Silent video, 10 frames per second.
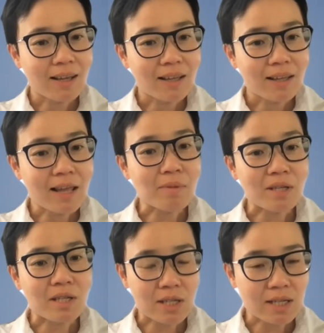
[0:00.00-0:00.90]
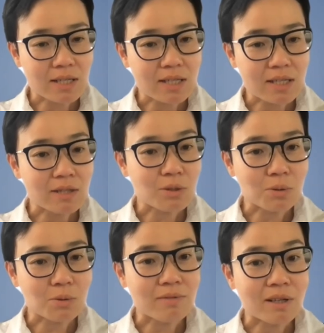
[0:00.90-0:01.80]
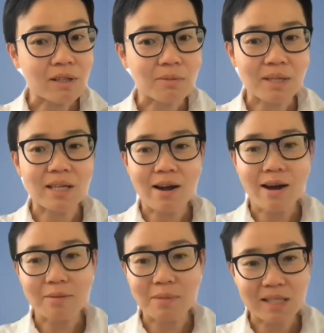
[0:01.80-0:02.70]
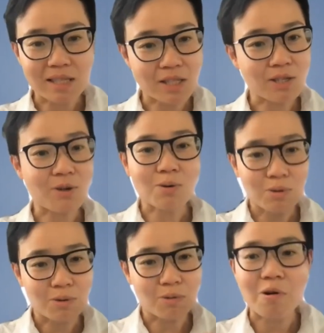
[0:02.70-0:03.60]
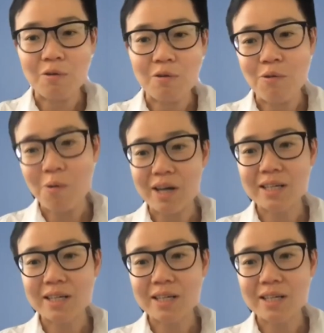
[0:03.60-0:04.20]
that many changes into developing economies. It's still roaring forward.